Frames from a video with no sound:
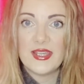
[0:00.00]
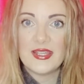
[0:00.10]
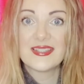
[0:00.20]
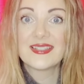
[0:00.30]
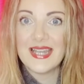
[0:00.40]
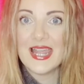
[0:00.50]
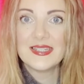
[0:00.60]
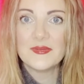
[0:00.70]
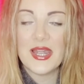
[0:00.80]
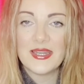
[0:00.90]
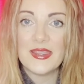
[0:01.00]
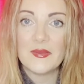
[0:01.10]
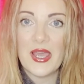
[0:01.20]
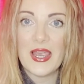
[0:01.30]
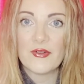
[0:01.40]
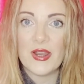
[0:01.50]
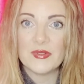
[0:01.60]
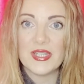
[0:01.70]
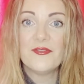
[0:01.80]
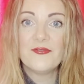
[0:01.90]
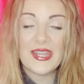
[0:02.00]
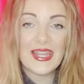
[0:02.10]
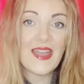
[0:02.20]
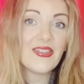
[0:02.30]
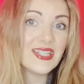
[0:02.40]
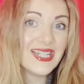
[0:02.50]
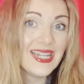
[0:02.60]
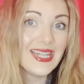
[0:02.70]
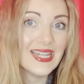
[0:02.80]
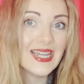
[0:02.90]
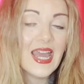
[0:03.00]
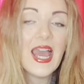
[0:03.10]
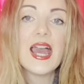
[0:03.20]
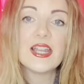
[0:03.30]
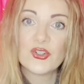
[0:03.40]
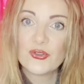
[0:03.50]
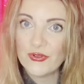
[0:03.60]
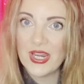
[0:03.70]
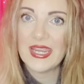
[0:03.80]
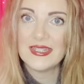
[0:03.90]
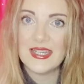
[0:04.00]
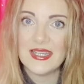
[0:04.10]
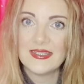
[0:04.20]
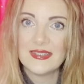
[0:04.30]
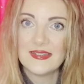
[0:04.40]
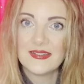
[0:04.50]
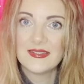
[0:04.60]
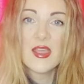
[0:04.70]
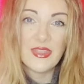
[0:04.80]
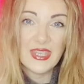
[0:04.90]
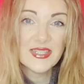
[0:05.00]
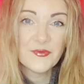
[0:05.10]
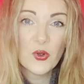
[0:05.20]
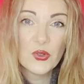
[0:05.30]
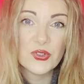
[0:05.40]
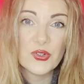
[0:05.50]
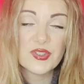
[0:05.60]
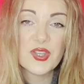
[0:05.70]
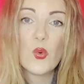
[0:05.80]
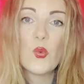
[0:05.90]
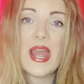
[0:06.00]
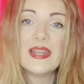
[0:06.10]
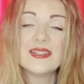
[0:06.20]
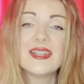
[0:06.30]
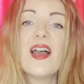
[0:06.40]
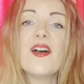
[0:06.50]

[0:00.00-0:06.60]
Slenderman in the background, a figure that he had created. These photos went